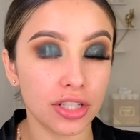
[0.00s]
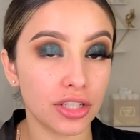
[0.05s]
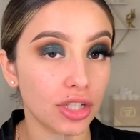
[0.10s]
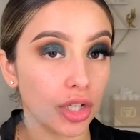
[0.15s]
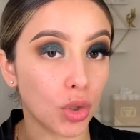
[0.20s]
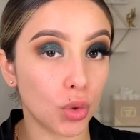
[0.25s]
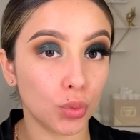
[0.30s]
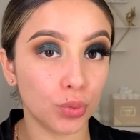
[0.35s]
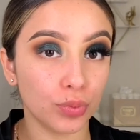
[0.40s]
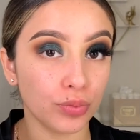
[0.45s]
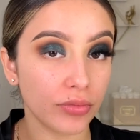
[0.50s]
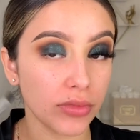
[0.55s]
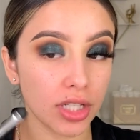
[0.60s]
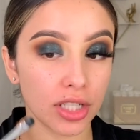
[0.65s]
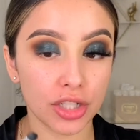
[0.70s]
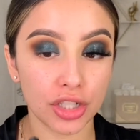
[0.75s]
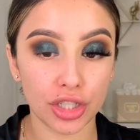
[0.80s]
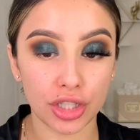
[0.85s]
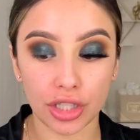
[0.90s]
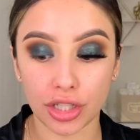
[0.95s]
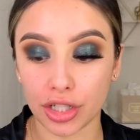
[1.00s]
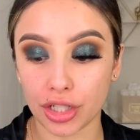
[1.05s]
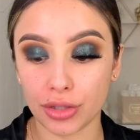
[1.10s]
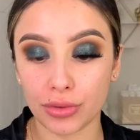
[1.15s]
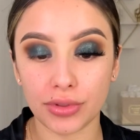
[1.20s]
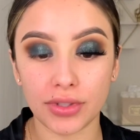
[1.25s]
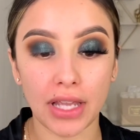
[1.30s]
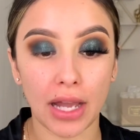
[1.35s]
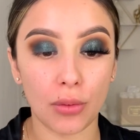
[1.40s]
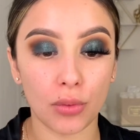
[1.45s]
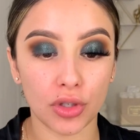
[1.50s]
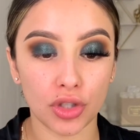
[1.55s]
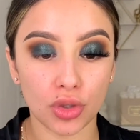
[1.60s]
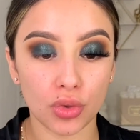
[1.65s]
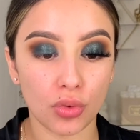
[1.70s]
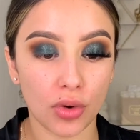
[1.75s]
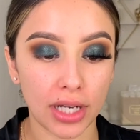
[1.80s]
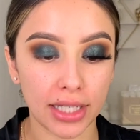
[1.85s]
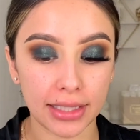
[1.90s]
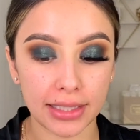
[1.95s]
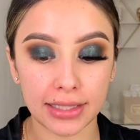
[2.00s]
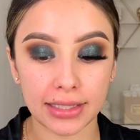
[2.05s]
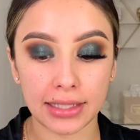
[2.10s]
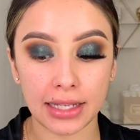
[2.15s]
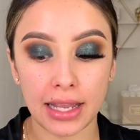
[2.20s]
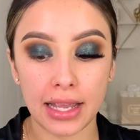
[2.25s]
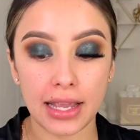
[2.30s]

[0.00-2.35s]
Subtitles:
so I'm just going to use that one twice.